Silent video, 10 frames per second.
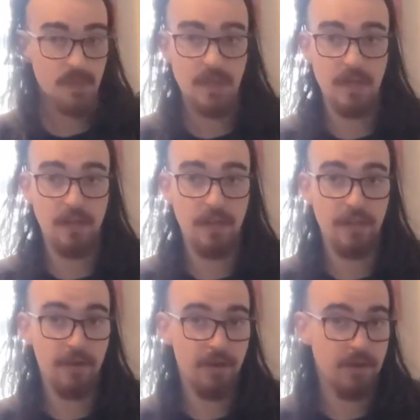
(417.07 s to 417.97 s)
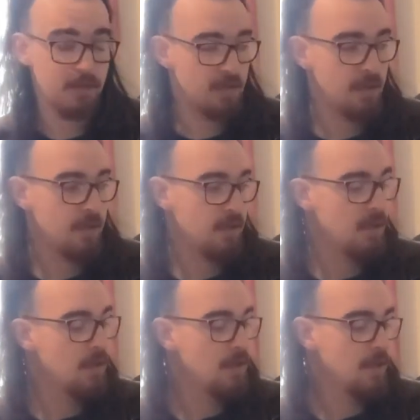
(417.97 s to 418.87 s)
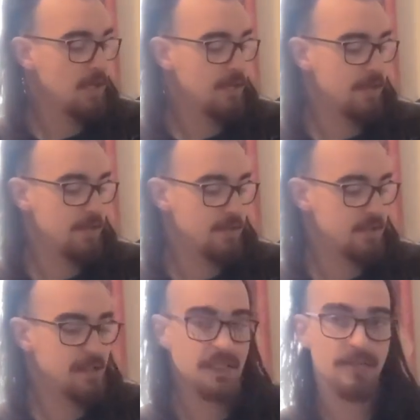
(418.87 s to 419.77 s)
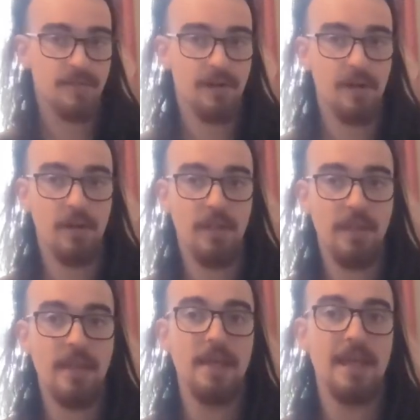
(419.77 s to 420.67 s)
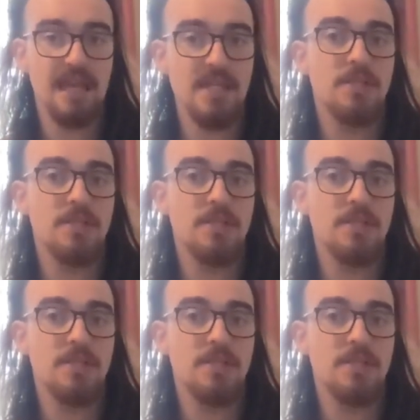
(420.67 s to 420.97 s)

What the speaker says: down to the 3rd, and then the 6th fret on the E